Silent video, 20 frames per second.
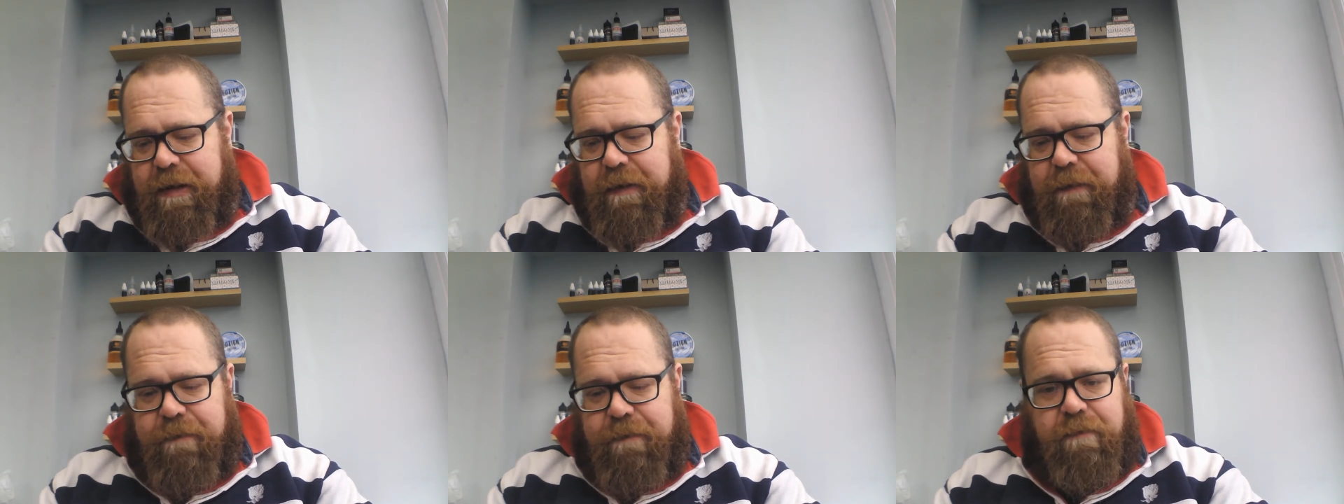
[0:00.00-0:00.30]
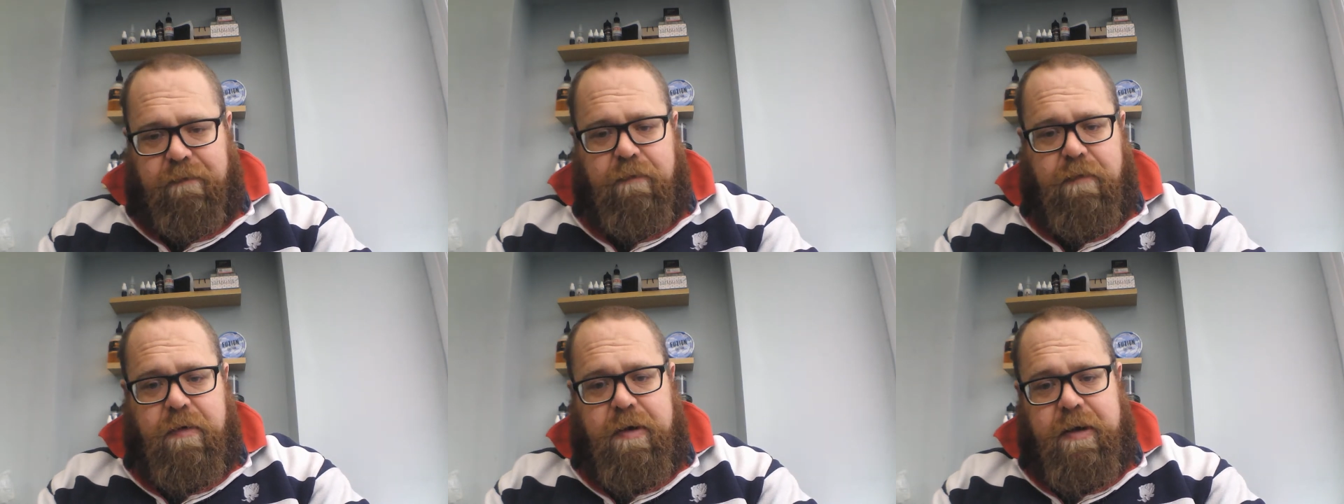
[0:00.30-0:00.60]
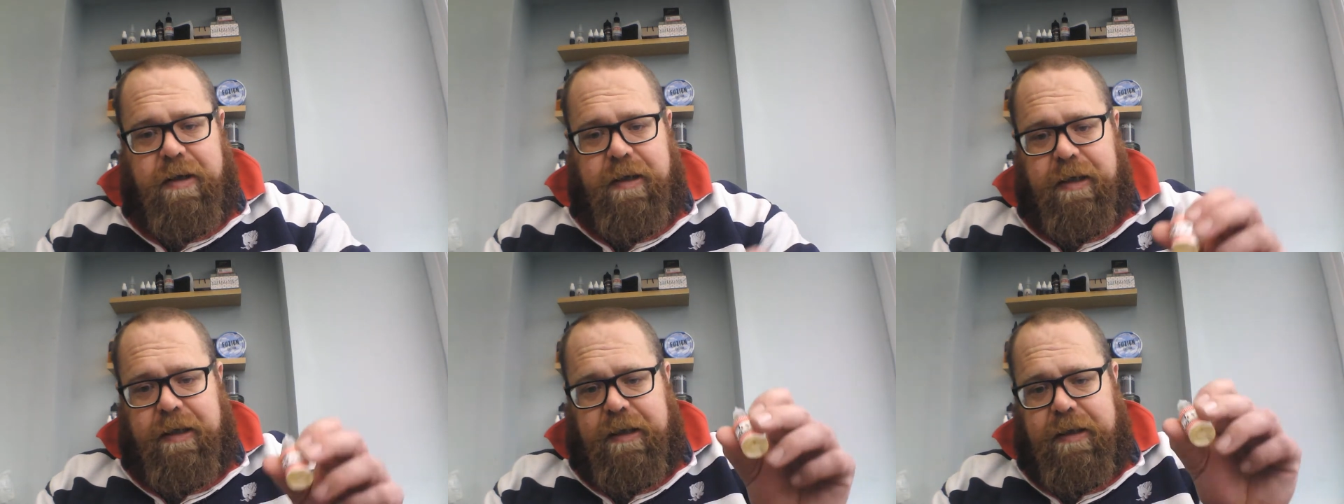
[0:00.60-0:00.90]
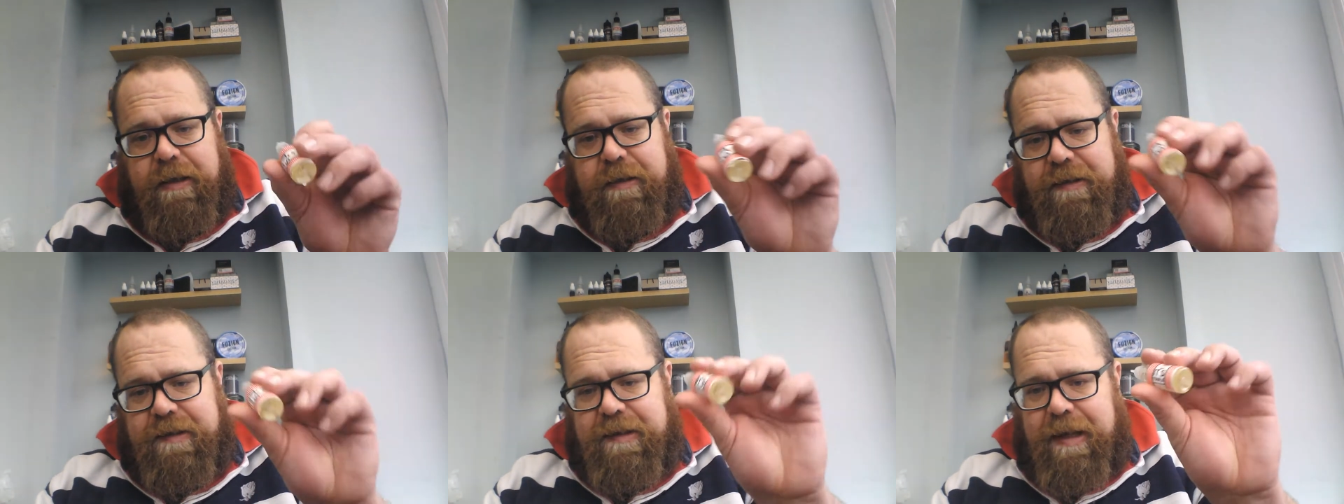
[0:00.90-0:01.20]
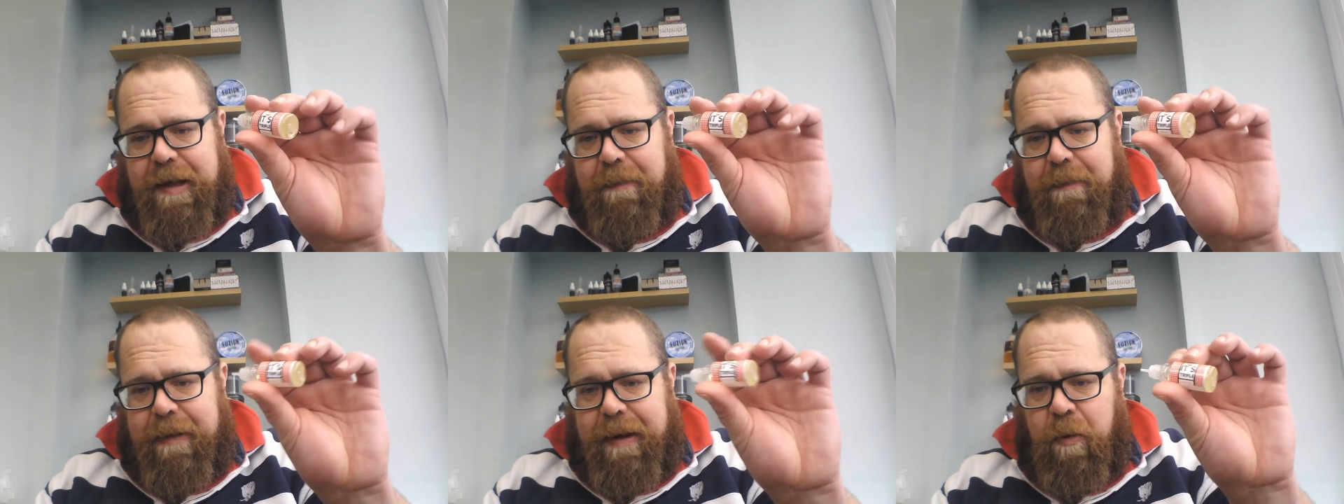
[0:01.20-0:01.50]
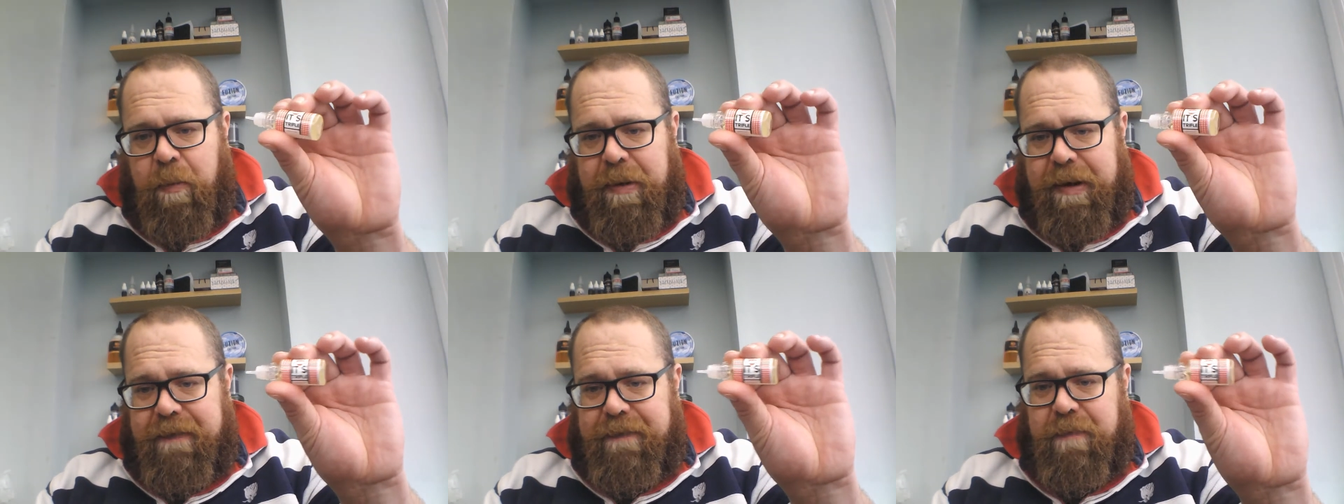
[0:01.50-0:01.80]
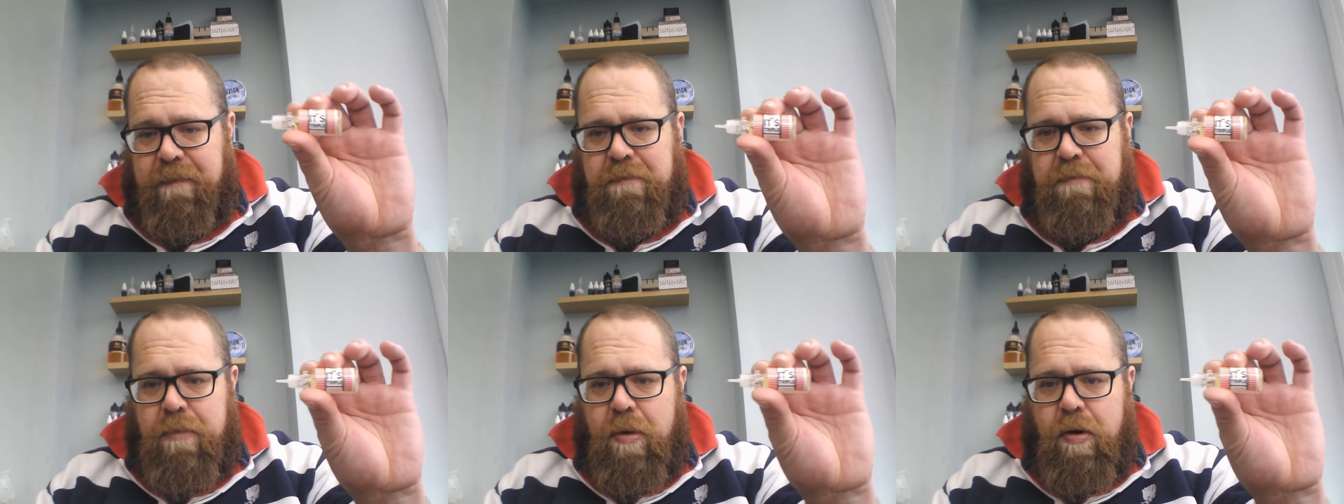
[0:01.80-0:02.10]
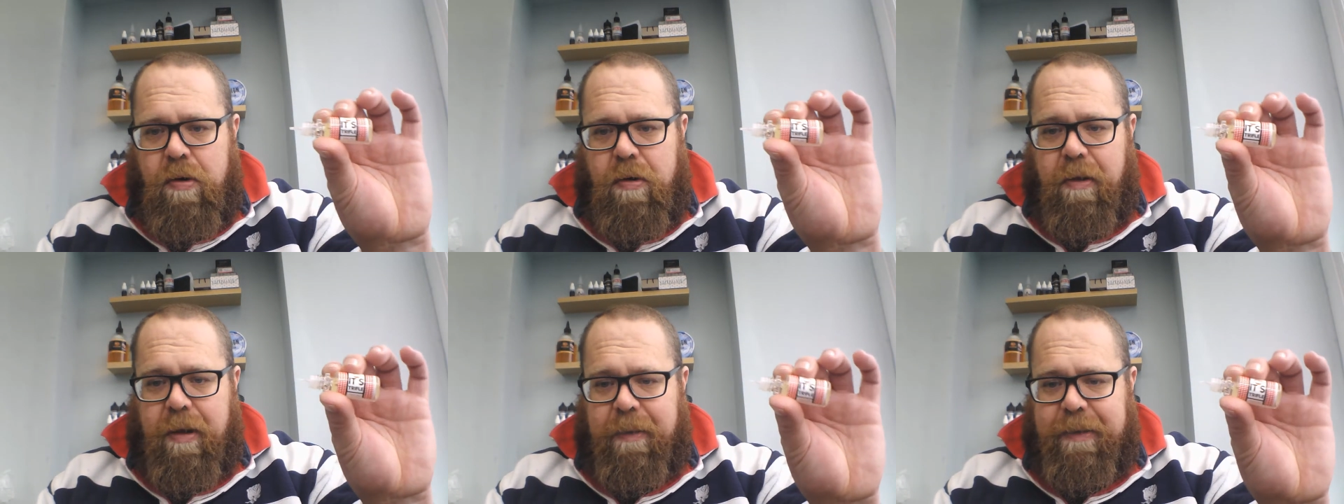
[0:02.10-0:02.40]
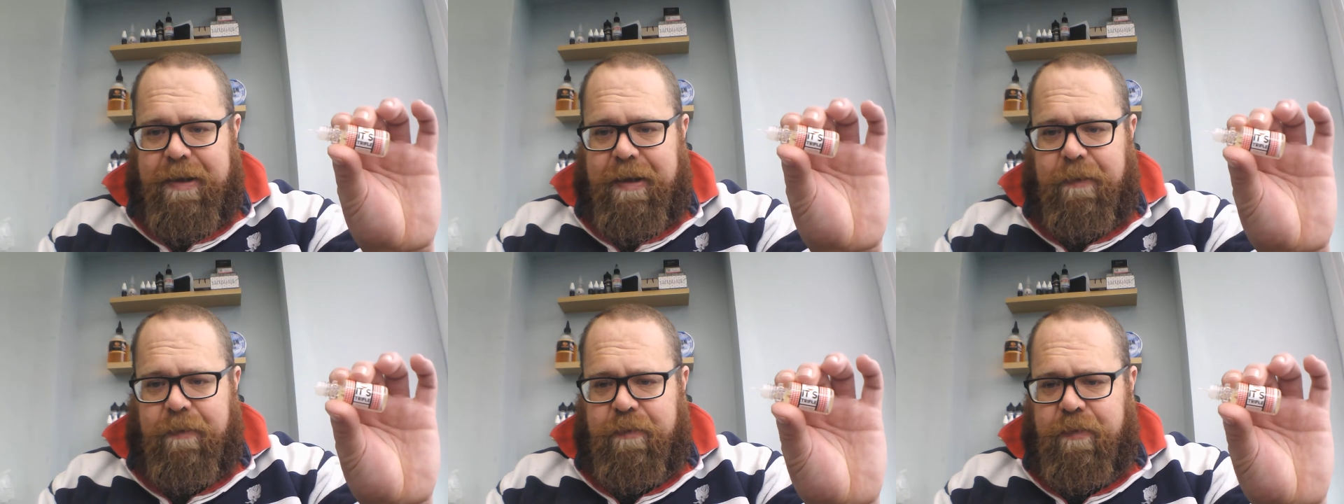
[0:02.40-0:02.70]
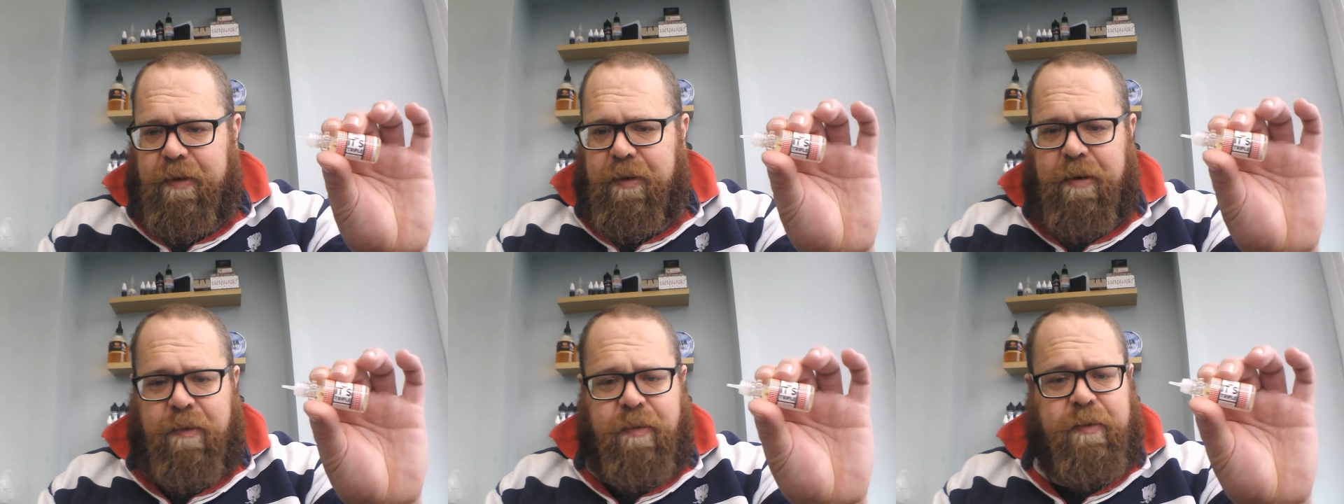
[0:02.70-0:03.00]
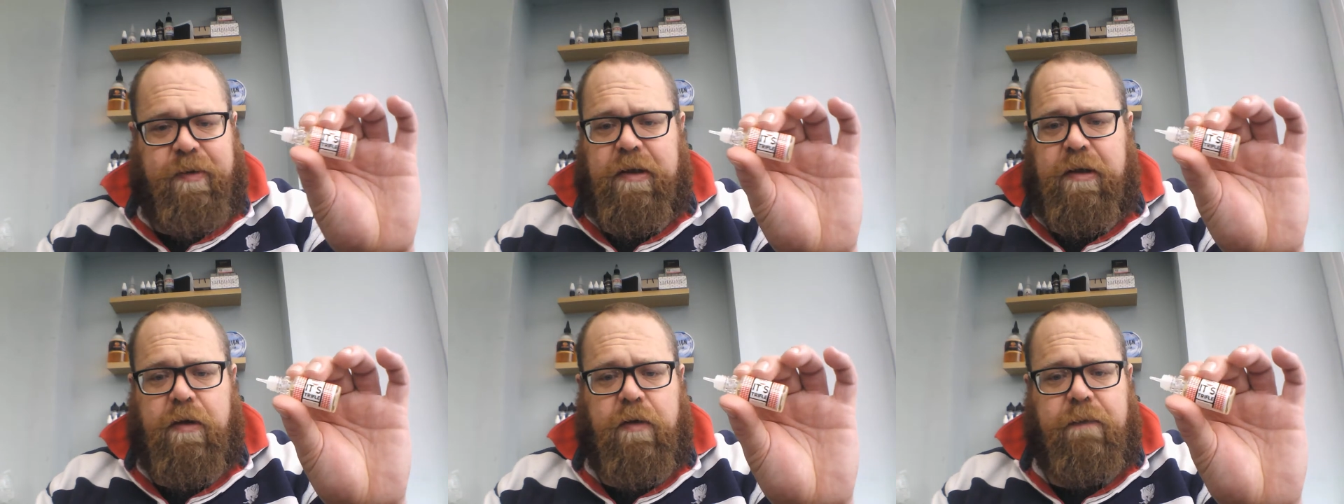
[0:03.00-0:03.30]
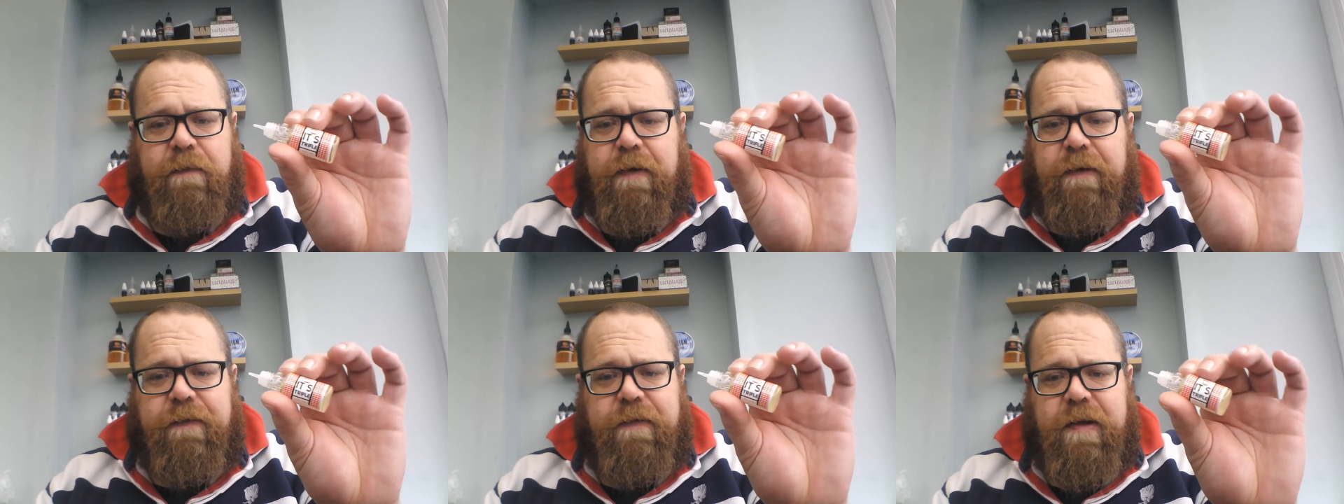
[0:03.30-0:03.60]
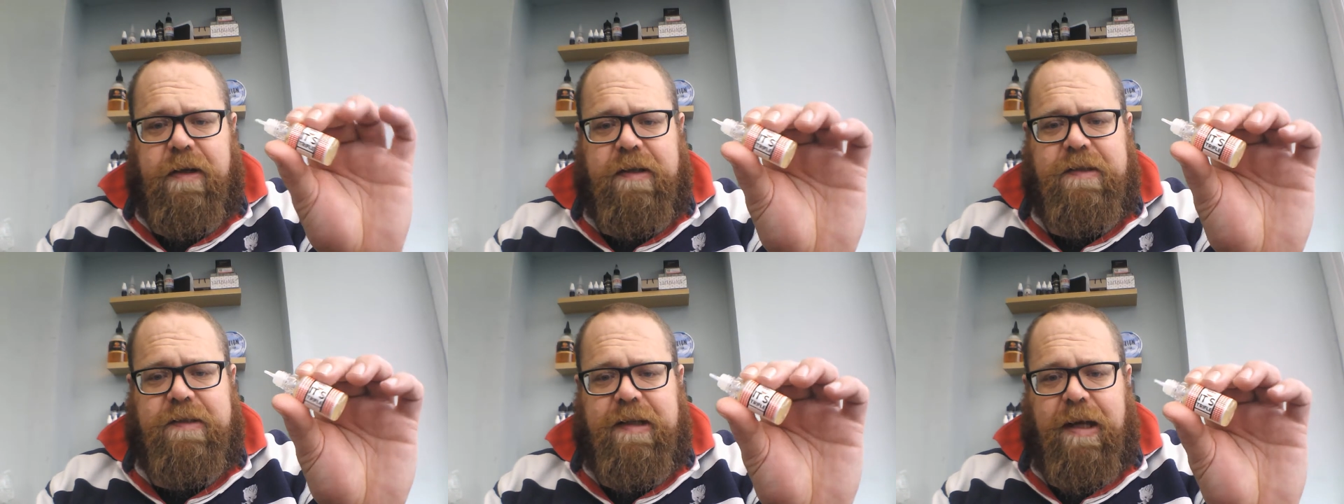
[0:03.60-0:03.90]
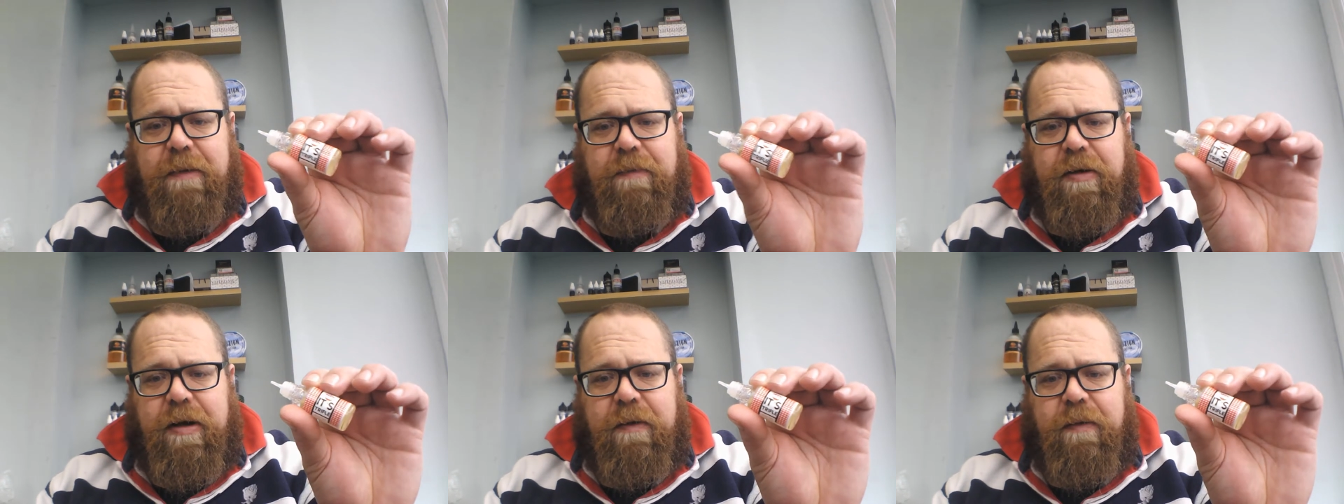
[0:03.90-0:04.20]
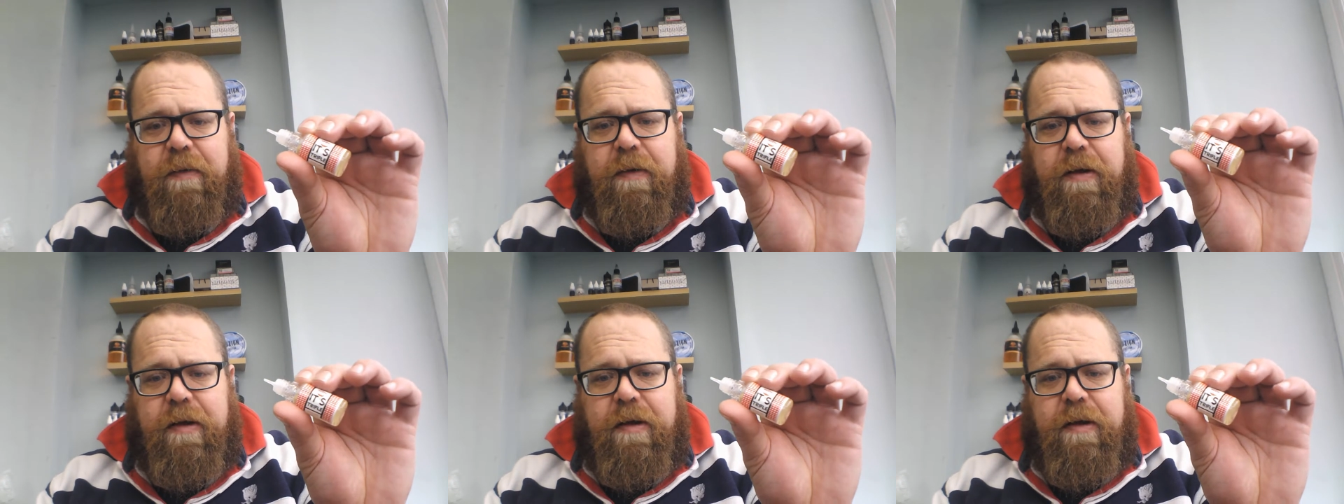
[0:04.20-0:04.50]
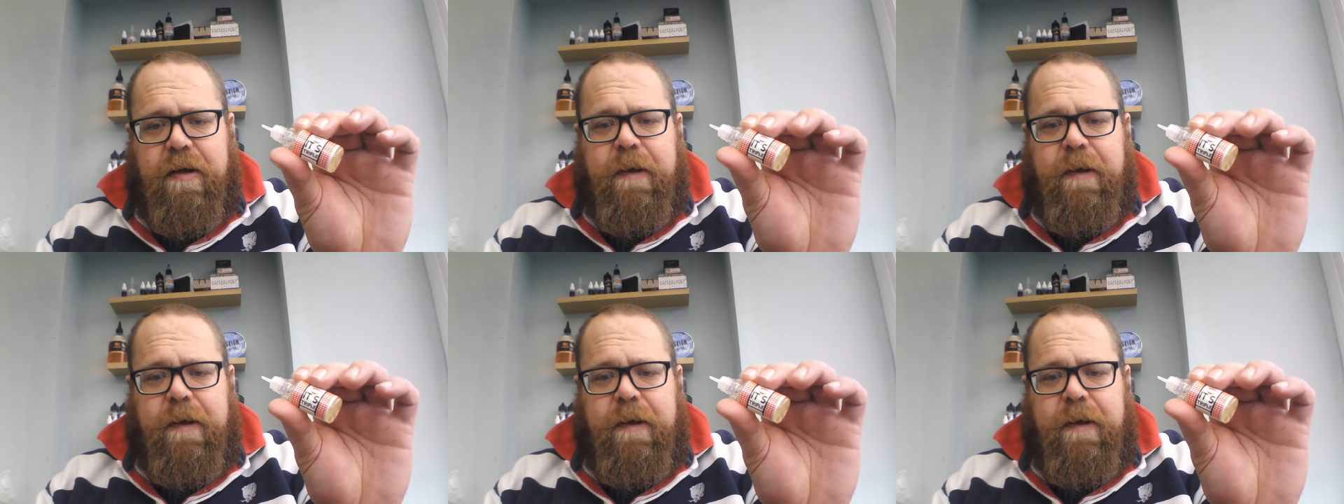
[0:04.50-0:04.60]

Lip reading: They've really stepped that up even more. It was lovely first time round.